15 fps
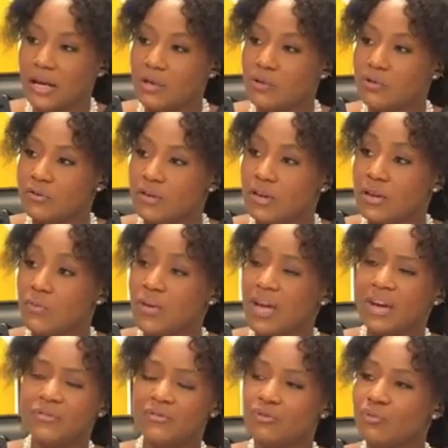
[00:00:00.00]
And you say that we
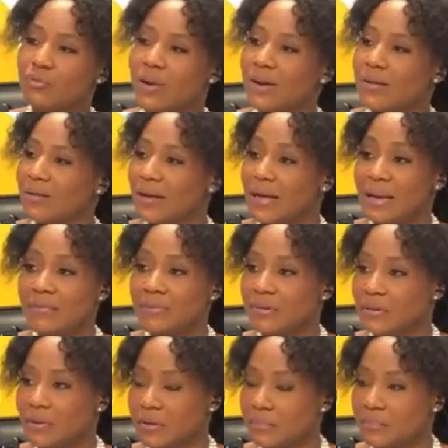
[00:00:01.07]
have to do anything and everything.